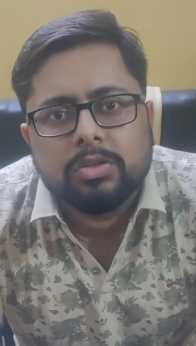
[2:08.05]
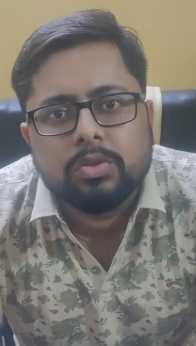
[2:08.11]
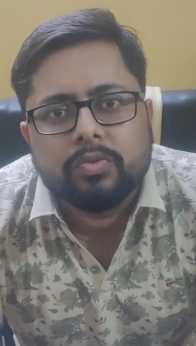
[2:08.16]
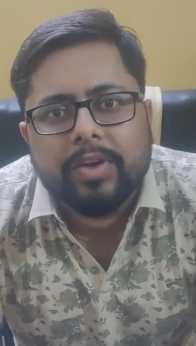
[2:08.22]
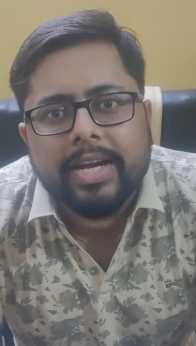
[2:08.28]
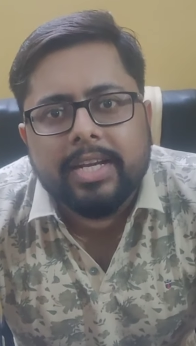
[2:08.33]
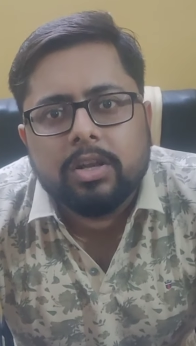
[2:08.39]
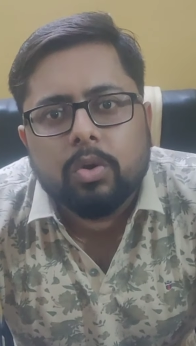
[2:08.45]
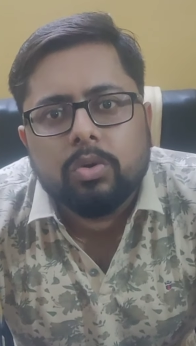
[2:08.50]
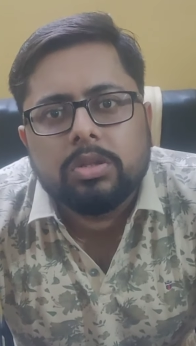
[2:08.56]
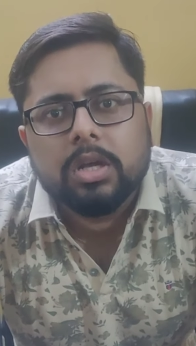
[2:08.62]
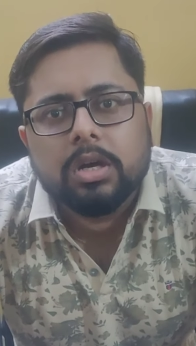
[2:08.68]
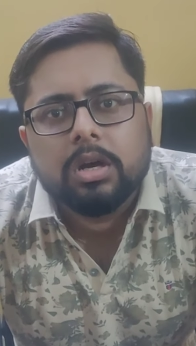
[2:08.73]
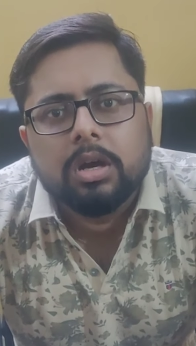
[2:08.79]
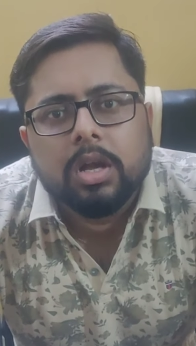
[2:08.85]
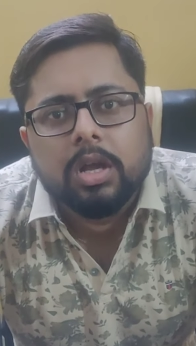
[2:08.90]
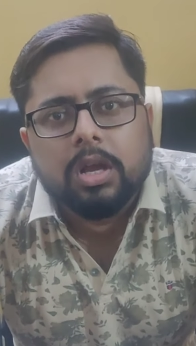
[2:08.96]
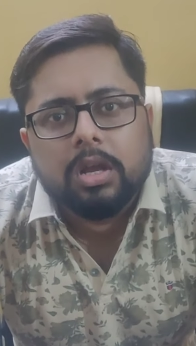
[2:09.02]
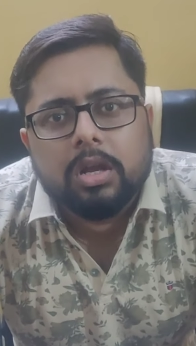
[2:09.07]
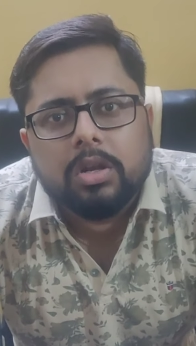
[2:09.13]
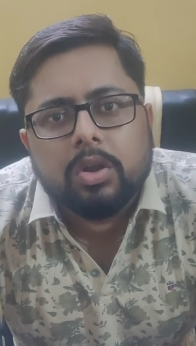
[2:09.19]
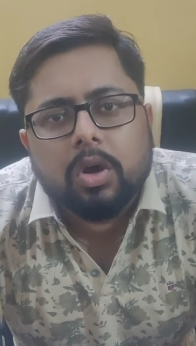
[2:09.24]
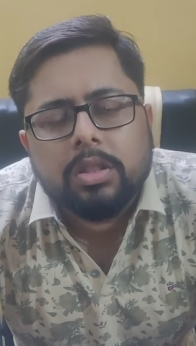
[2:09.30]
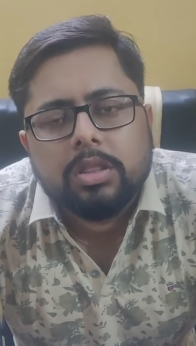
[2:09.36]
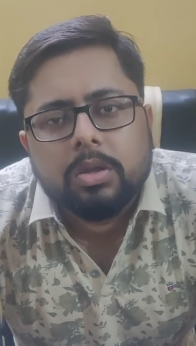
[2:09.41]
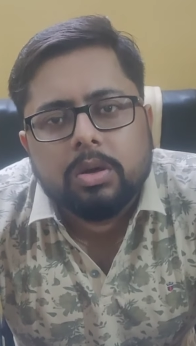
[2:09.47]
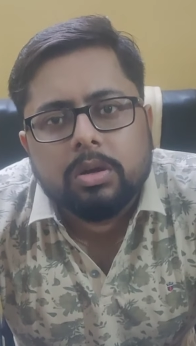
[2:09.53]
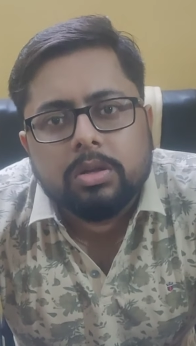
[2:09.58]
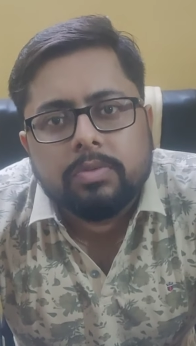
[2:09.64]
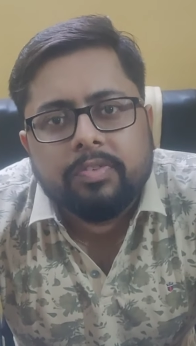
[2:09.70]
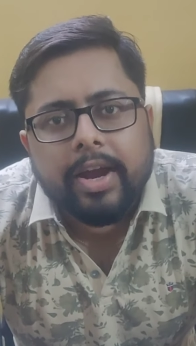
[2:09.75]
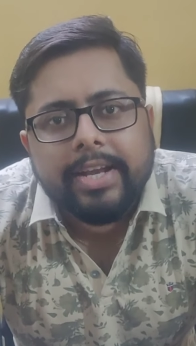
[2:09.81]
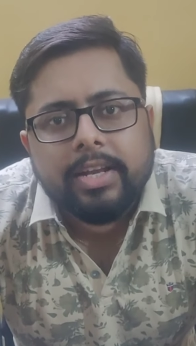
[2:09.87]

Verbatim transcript: so find out the not the,